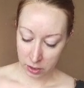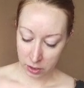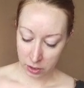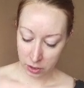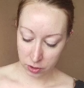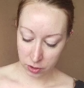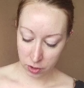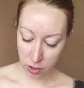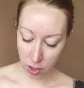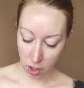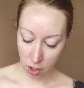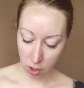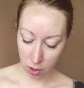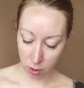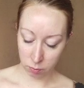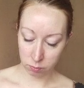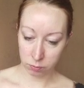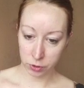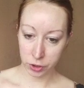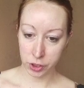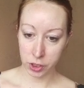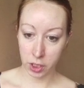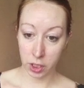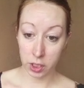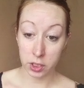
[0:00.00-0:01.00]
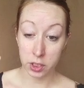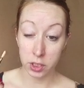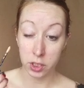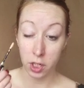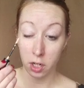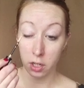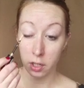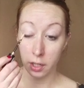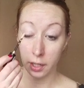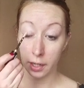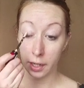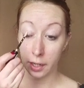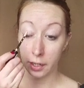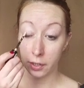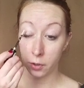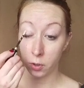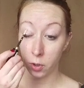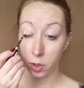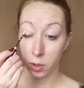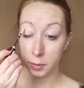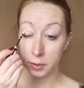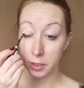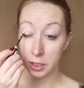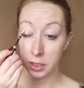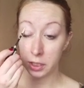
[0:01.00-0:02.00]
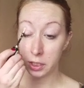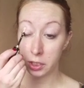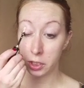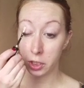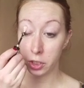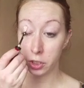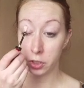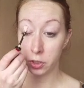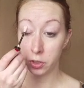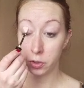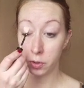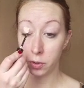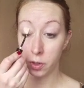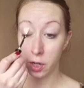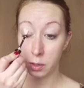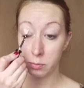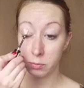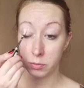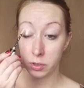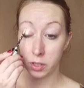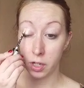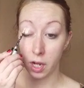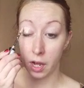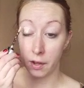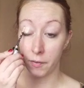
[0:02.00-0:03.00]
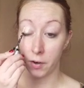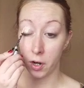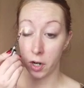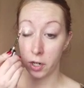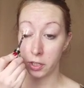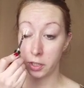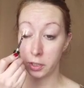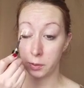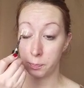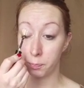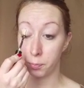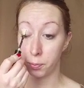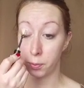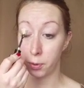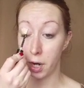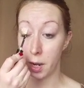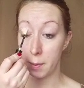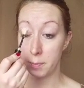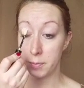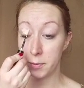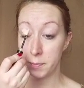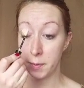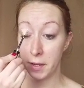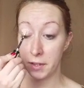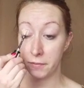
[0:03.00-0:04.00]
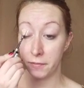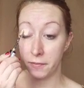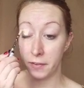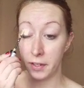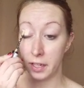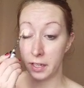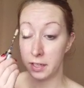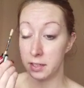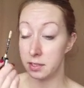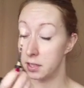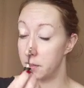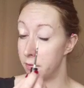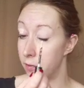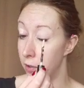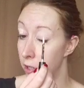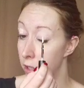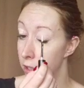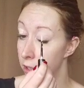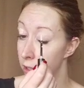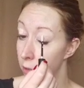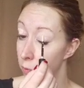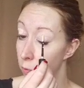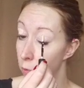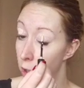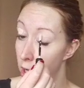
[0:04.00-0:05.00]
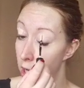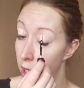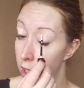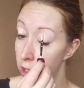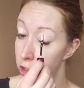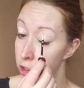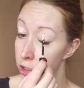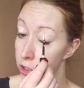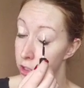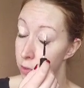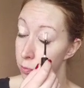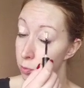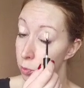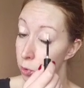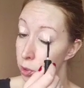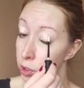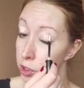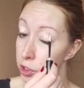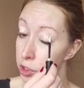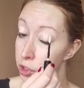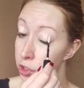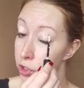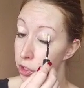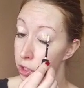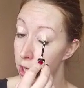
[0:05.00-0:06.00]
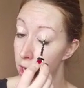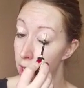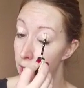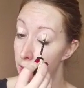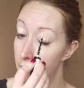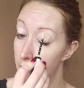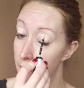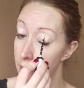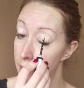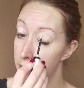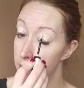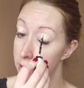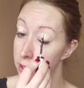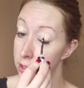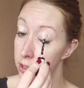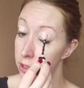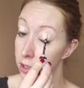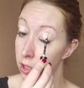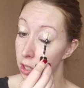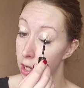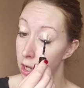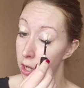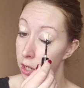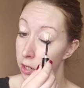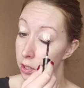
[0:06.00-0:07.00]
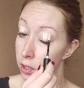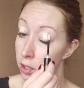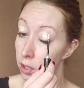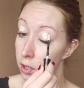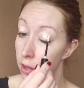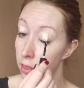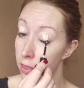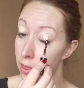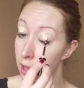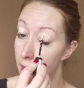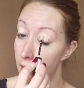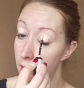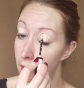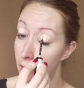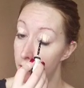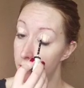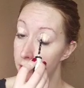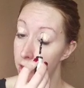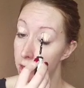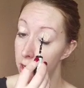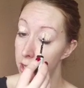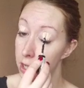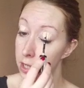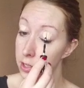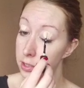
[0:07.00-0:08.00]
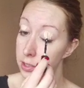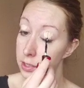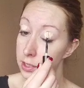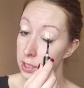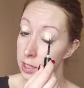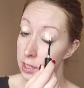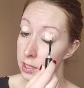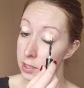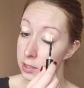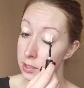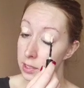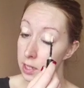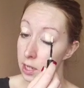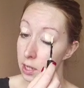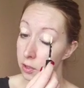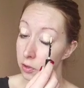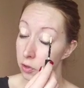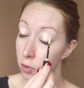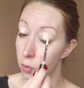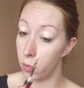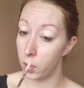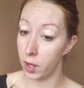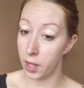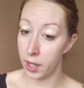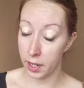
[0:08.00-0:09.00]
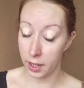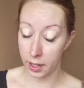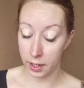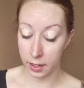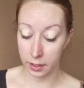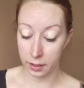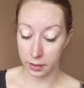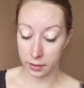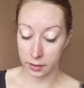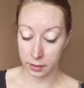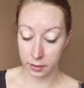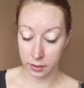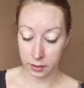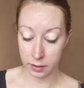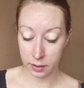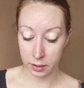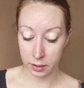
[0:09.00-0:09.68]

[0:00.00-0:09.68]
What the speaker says: So, I'm just going to start like I normally do. I've already prepped my face. I've already washed and moisturized and gotten all that nonsense out the way.